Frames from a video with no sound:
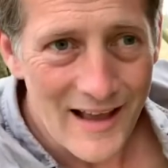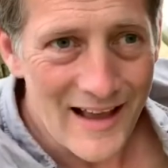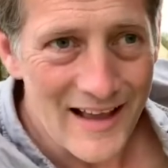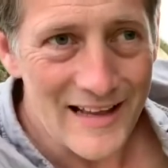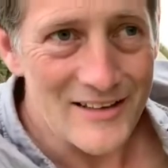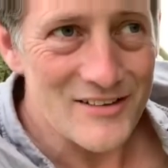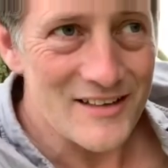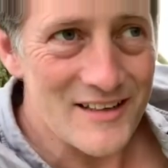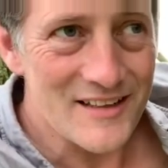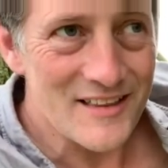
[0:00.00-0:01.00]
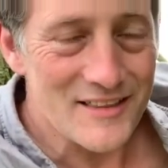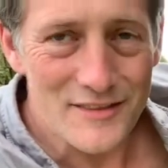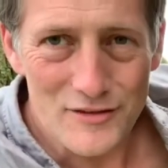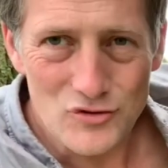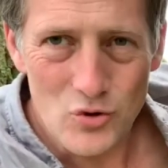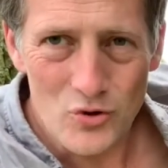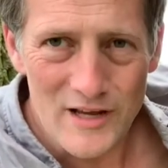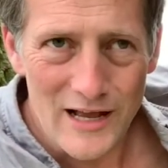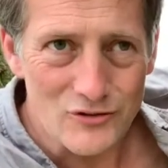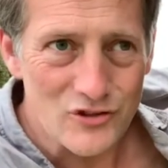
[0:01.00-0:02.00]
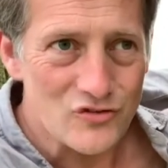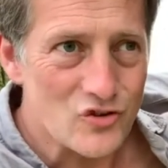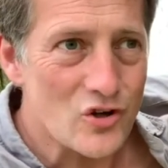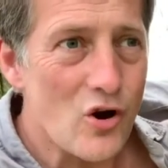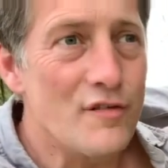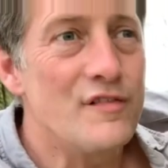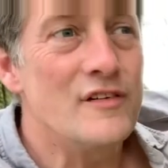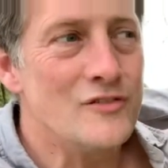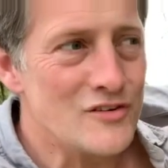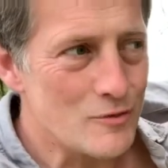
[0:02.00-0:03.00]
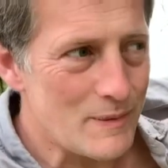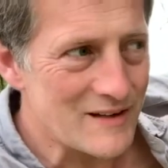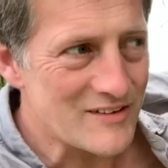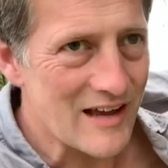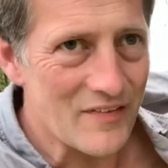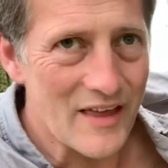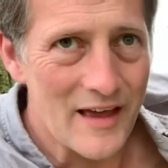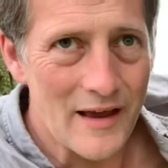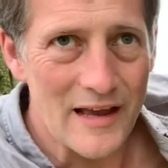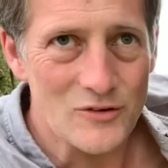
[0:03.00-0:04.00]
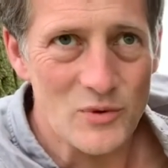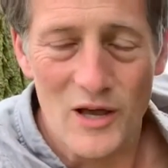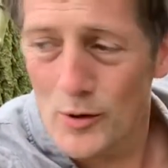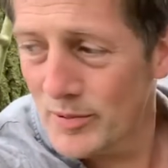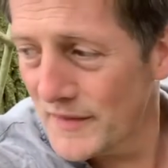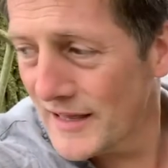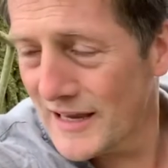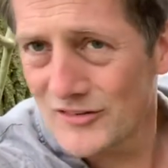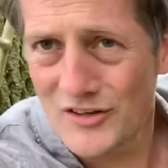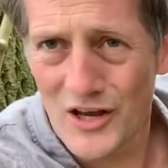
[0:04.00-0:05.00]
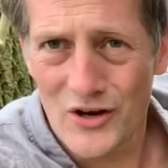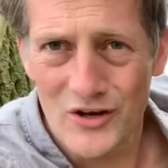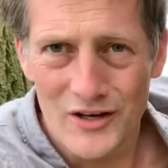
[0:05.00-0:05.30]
And the tawny owl just took off, disappeared down there as we opened the gate to go